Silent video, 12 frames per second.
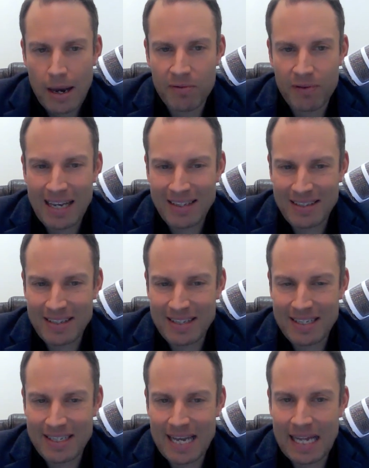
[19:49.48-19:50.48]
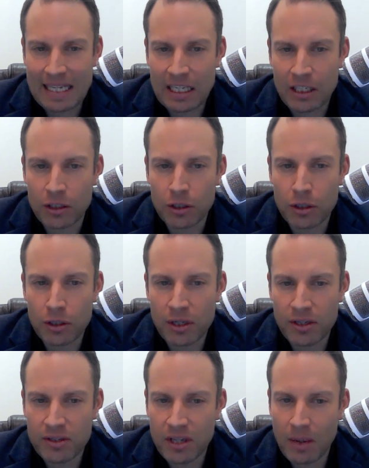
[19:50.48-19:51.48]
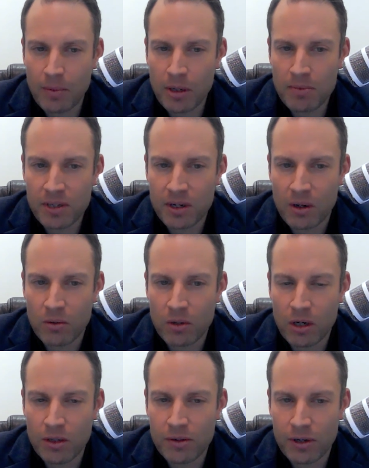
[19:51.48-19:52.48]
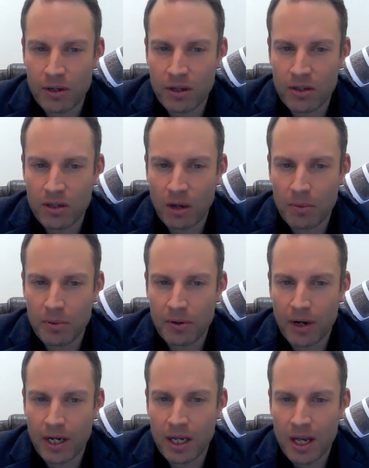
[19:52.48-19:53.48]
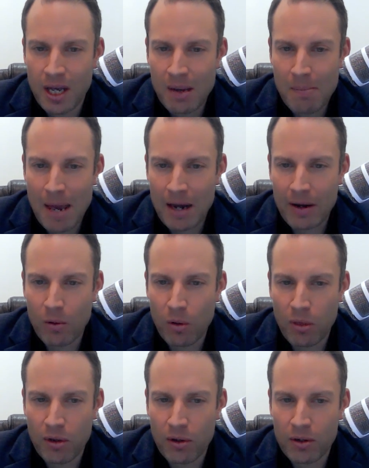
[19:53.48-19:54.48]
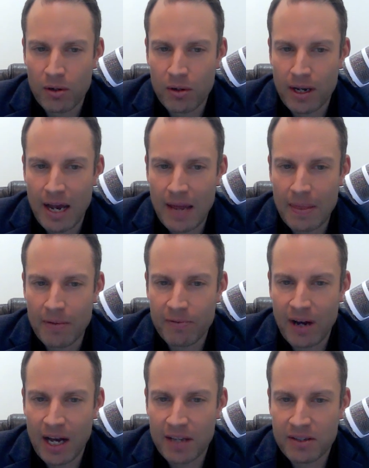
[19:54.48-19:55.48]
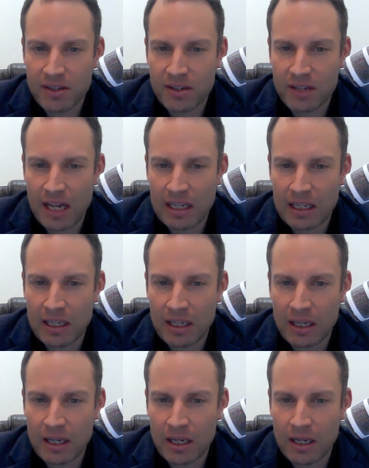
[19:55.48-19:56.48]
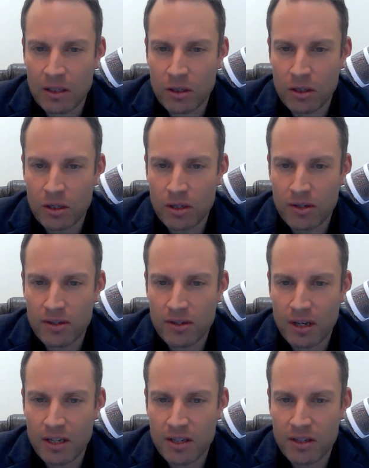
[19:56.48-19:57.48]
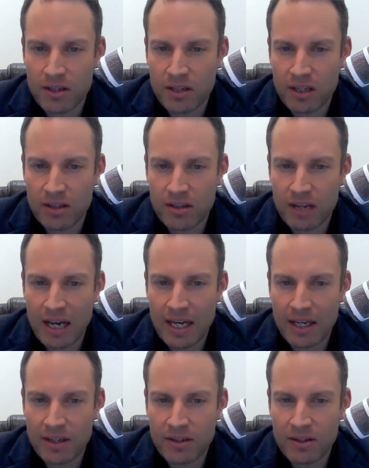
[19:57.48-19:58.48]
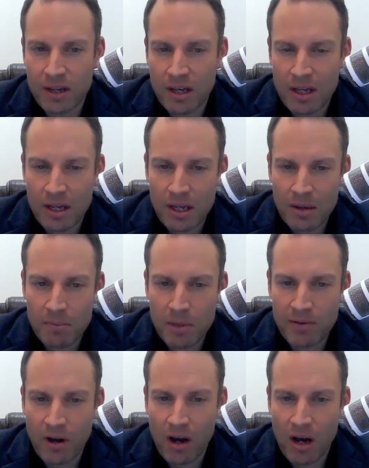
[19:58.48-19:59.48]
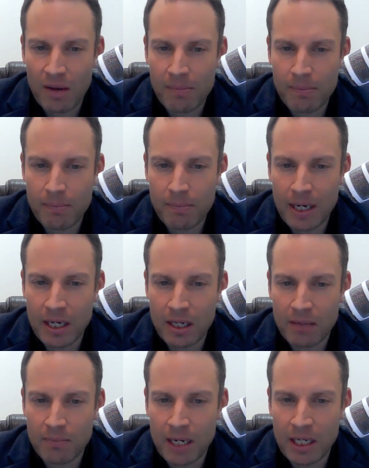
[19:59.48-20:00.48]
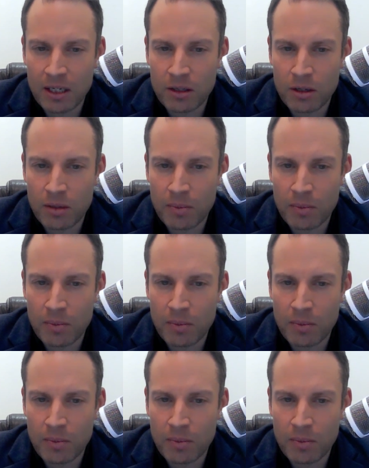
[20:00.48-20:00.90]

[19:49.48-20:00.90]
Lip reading: The fastest selling unit suburbs, and I'll go through the top three. Mount Hawthorn had the fastest selling units at just 6 days. Bit of a higher median